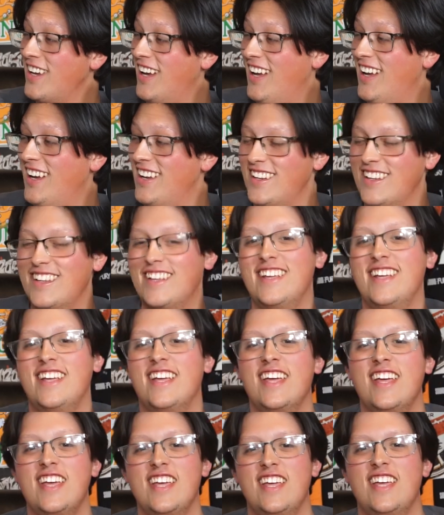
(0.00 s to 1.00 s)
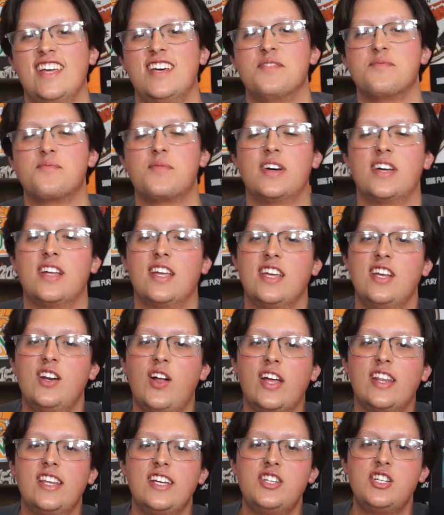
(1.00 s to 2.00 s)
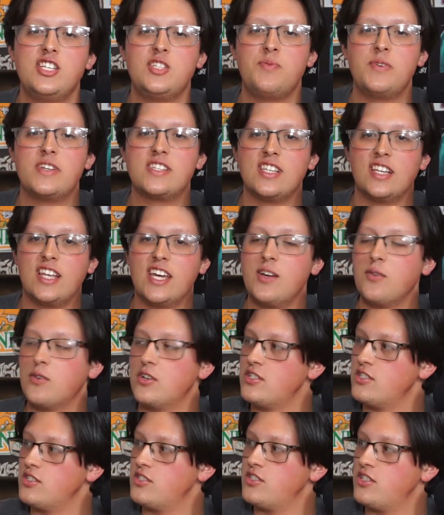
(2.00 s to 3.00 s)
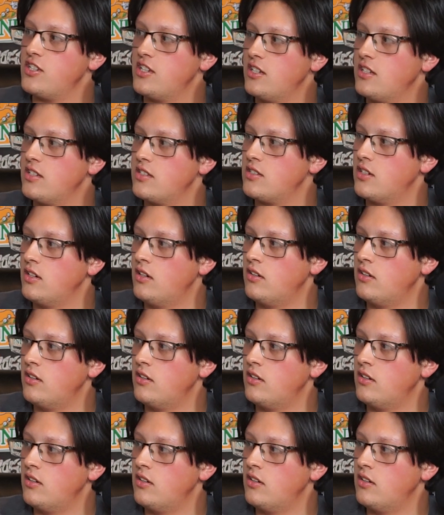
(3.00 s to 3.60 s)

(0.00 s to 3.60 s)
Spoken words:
God. But, you know, at least she speaks the language and shit. So